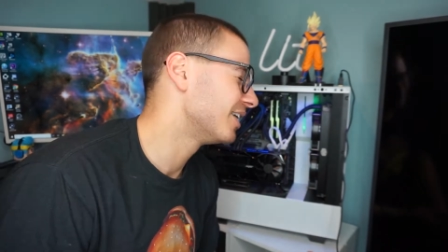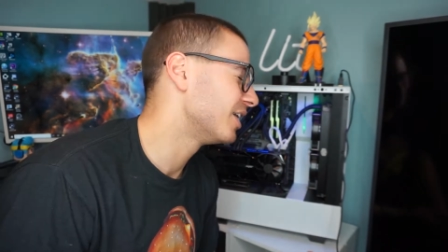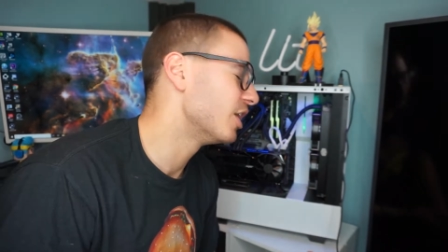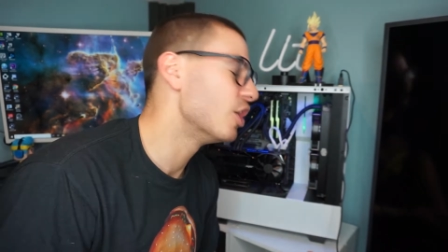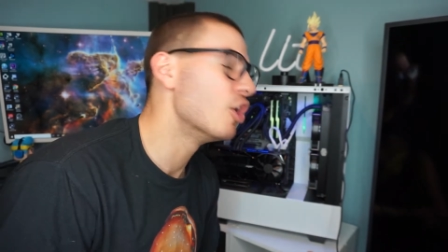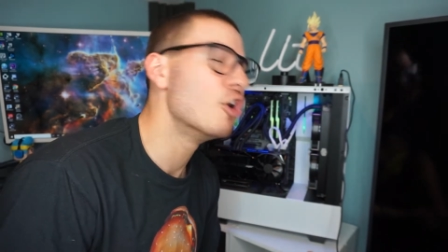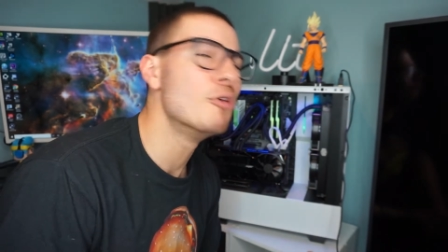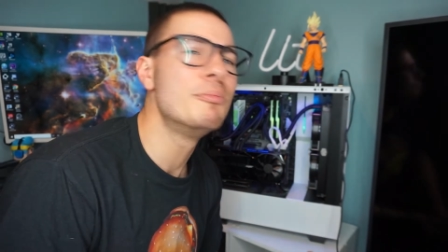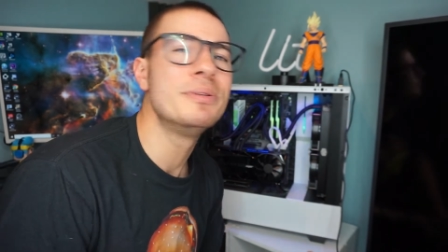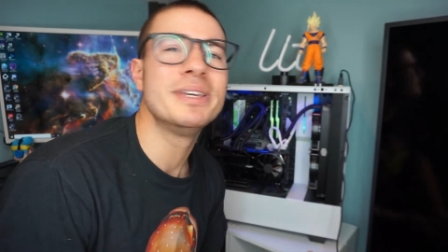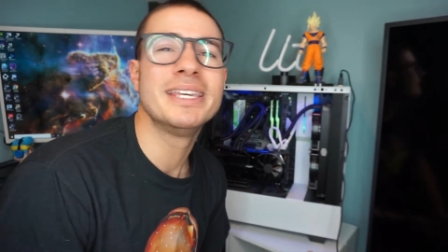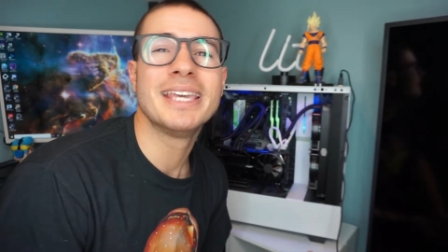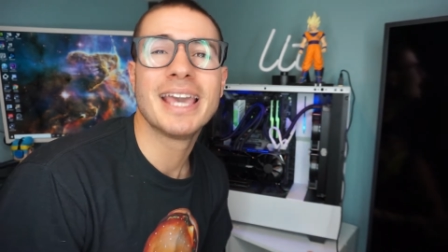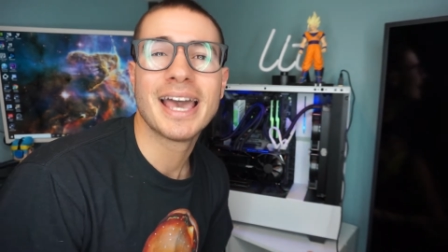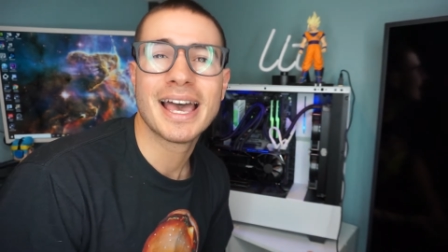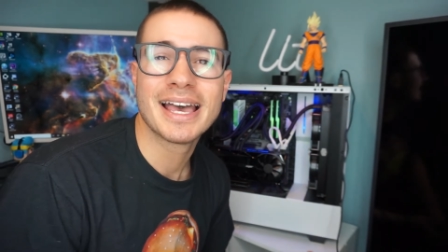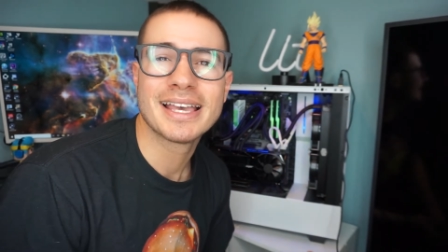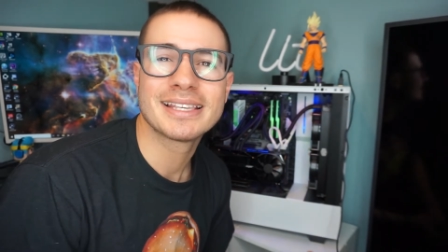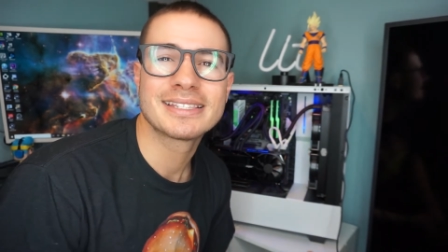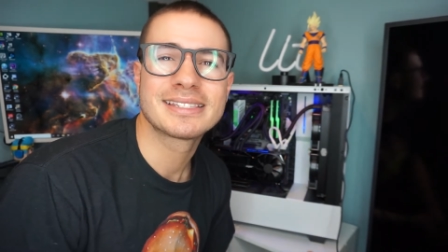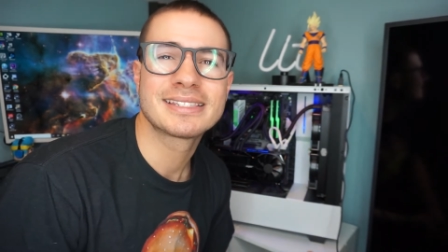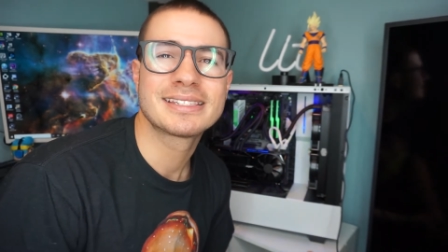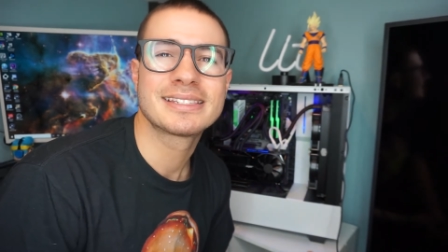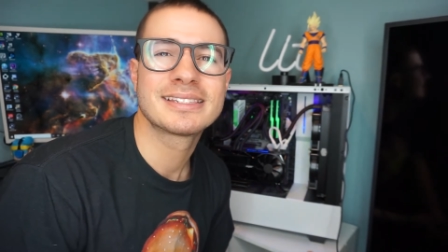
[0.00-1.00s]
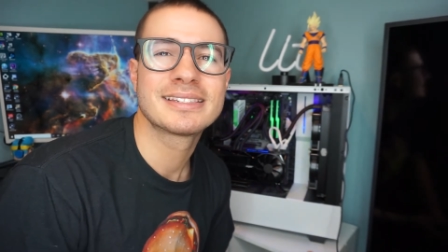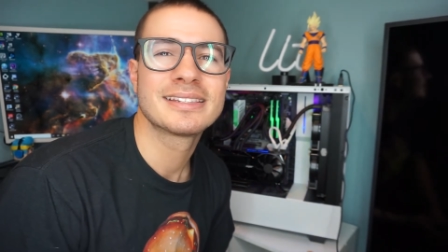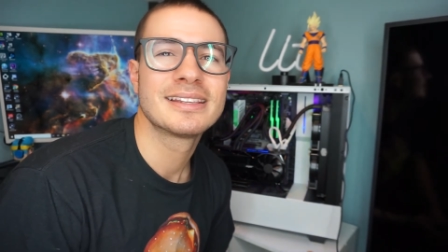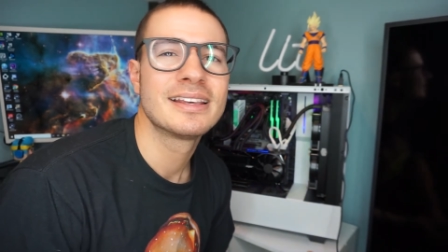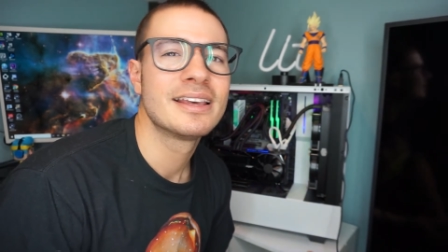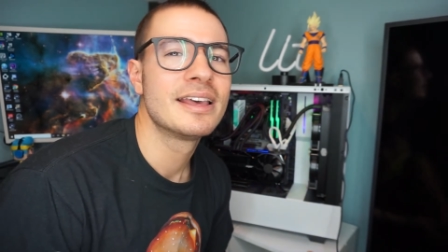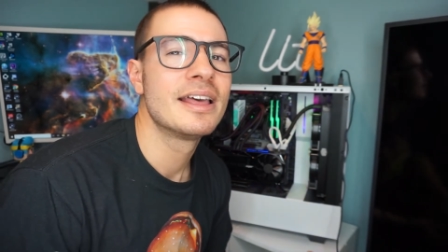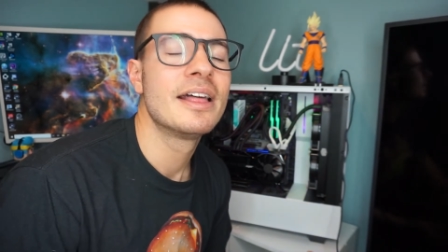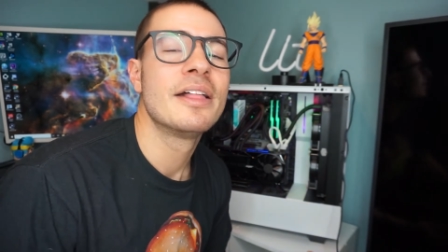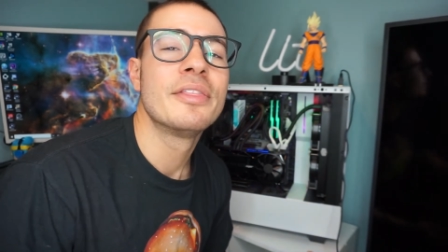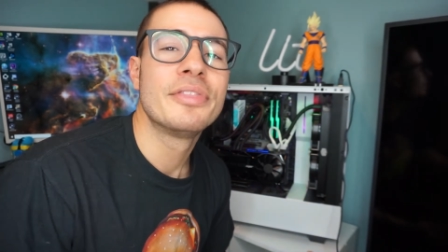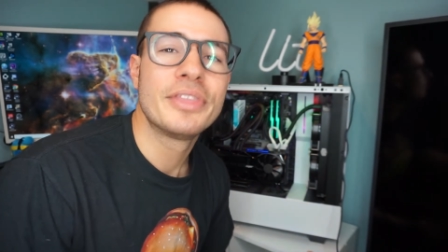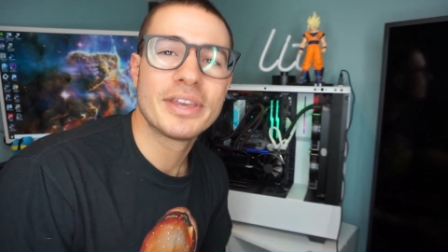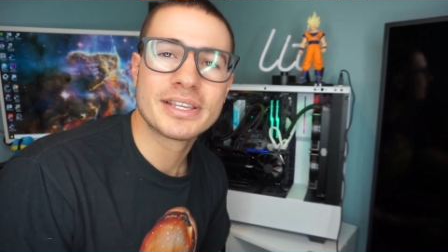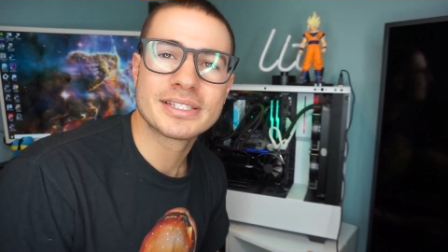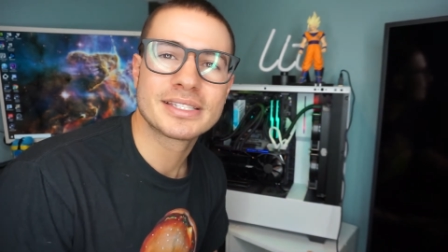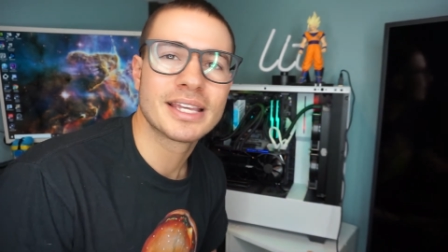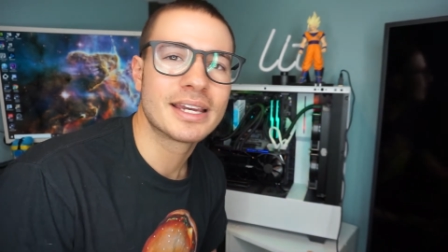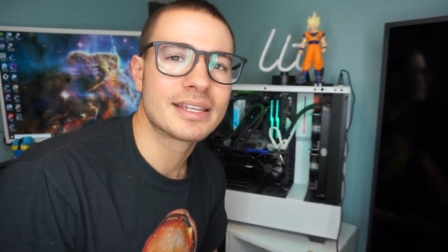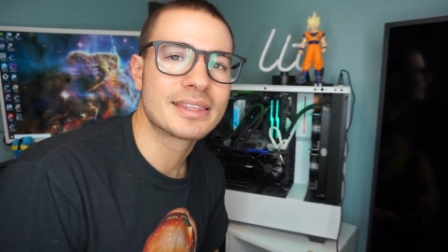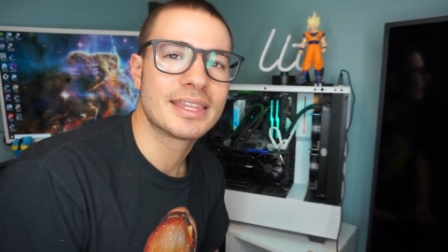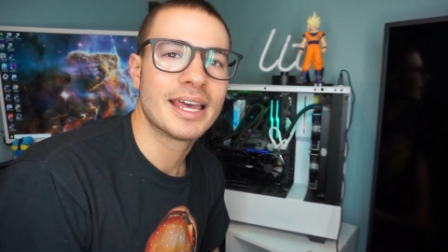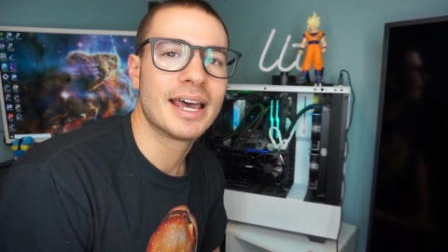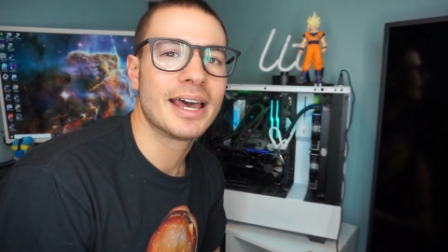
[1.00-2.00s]
OBS, things
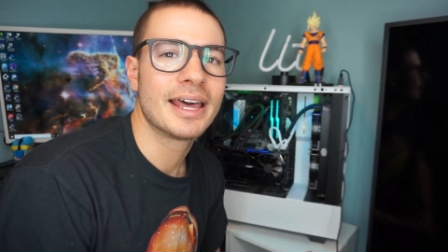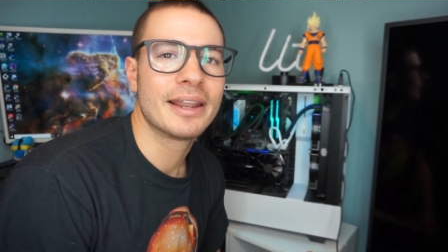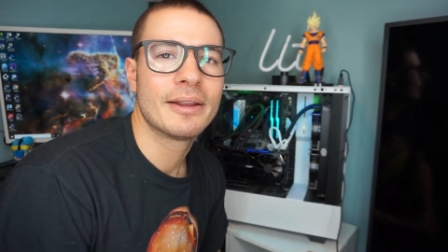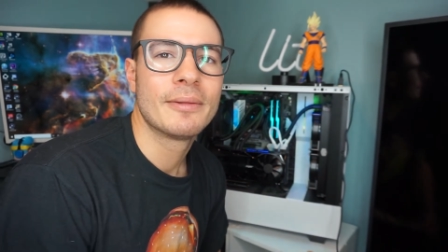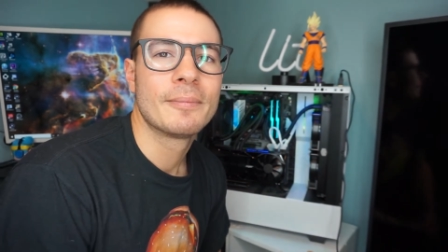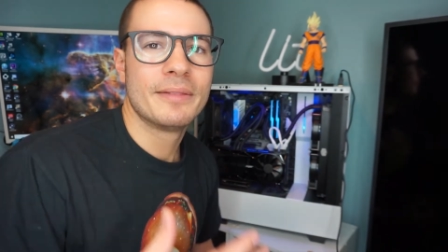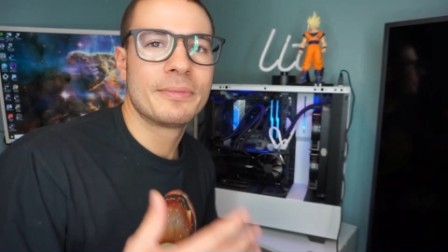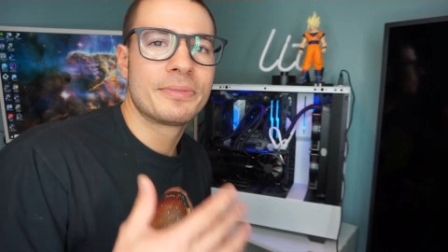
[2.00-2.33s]
like that.